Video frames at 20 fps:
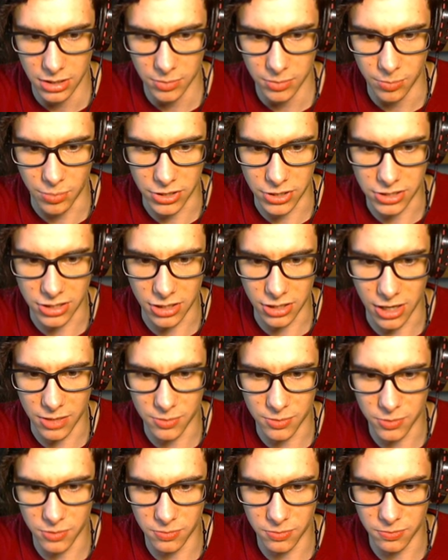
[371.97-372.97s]
press the right
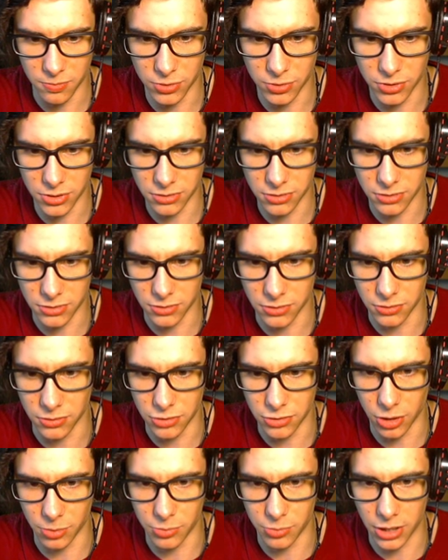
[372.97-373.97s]
button to
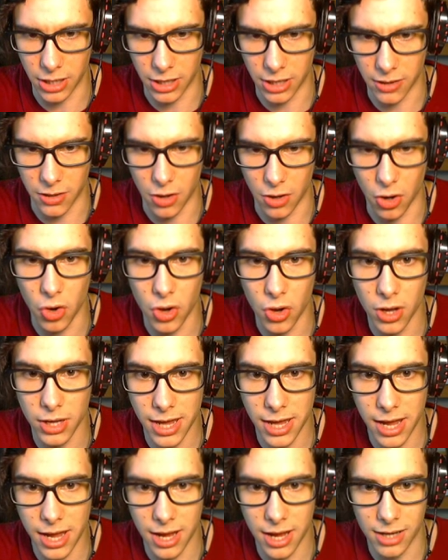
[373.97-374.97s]
drop the ladder oh
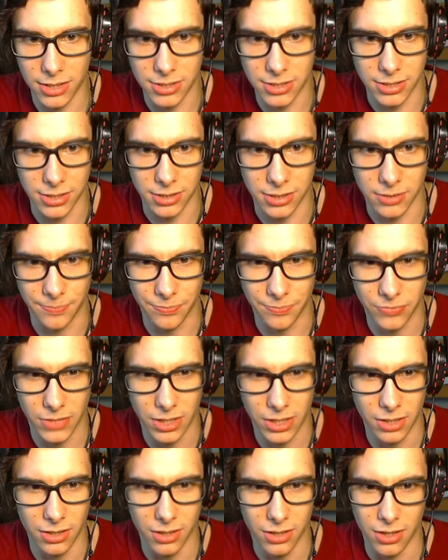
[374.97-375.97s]
okay I see
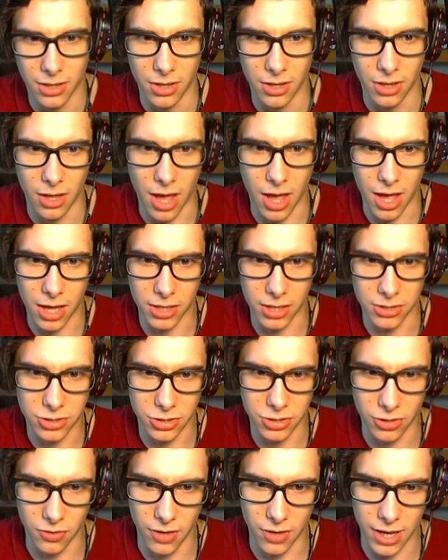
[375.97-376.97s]
uh,
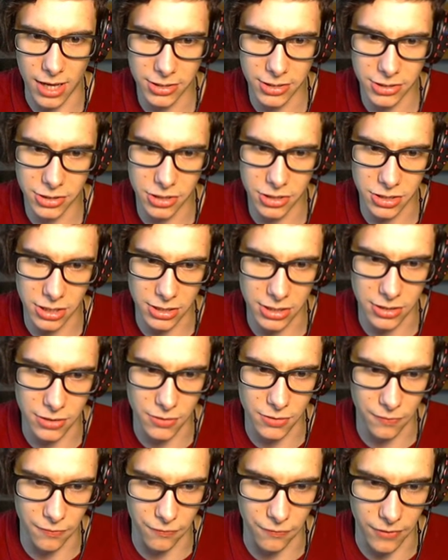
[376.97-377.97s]
so I just need
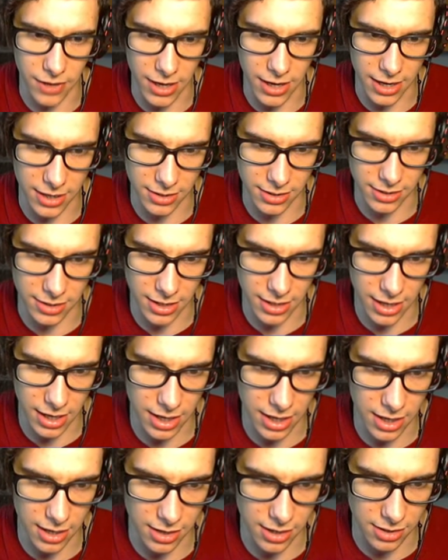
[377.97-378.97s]
to find
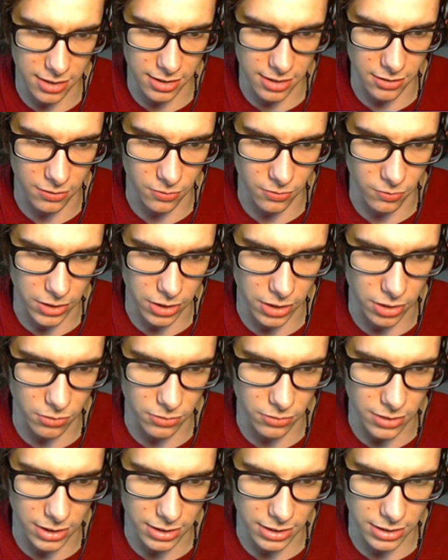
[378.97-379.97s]
a window
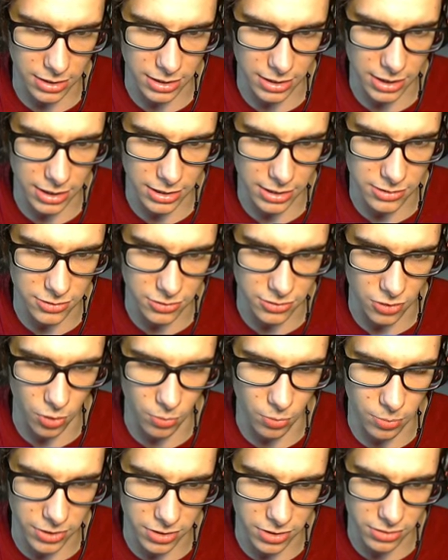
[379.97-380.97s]
that it is
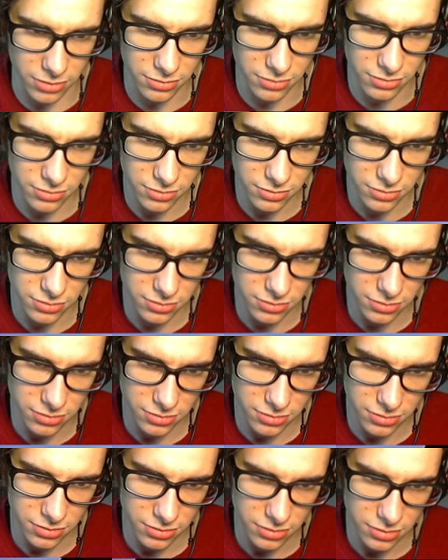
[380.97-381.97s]
open
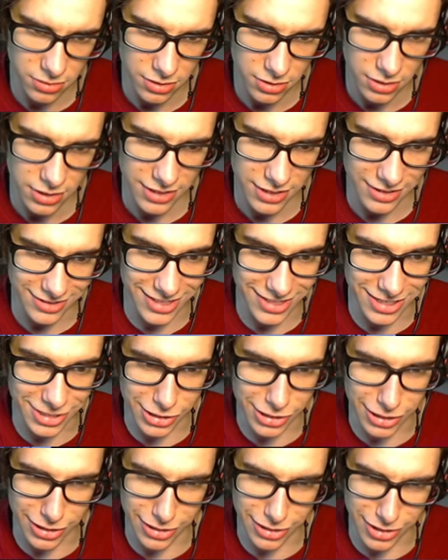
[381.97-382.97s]
this
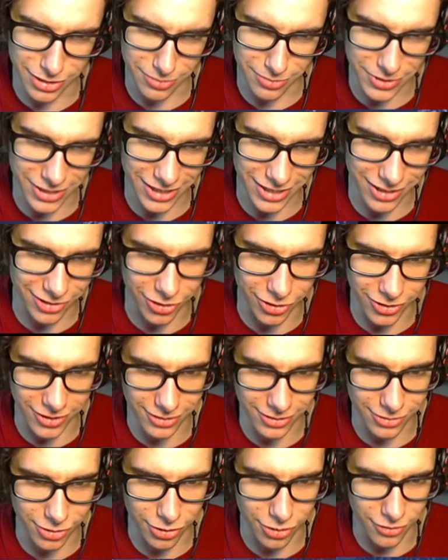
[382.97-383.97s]
is a little bit
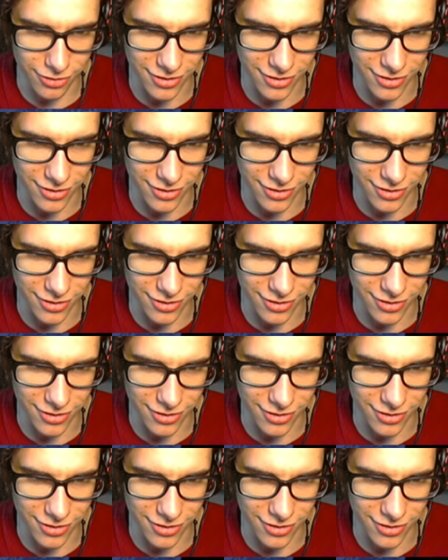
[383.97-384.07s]
annoying though.